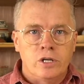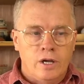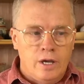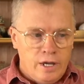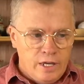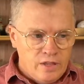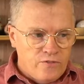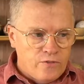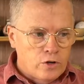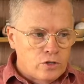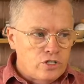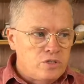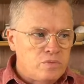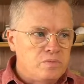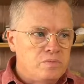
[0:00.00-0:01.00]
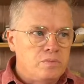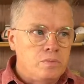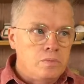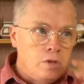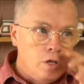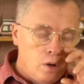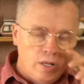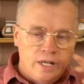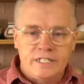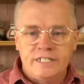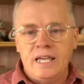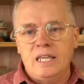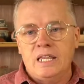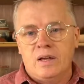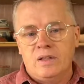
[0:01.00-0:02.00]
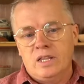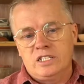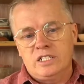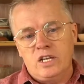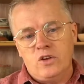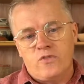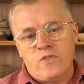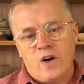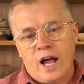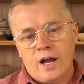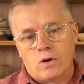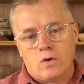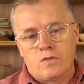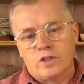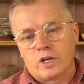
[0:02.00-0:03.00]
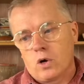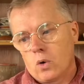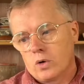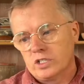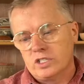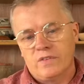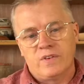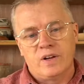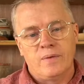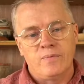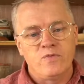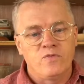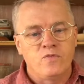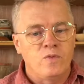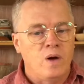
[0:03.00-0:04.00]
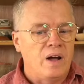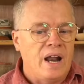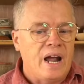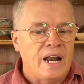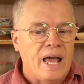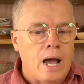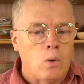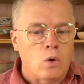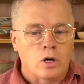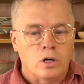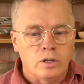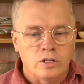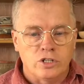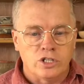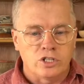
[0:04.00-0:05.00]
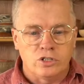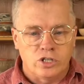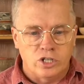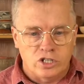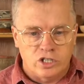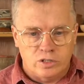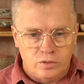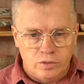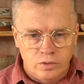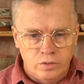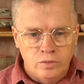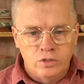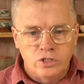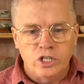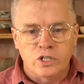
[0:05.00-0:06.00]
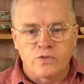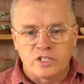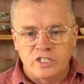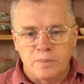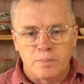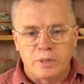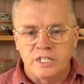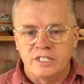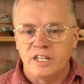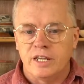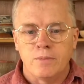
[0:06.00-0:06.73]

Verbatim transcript: Uh, in the first, you know, let's say that, let's say you fire over the course of a an hour, just just just for simplicity.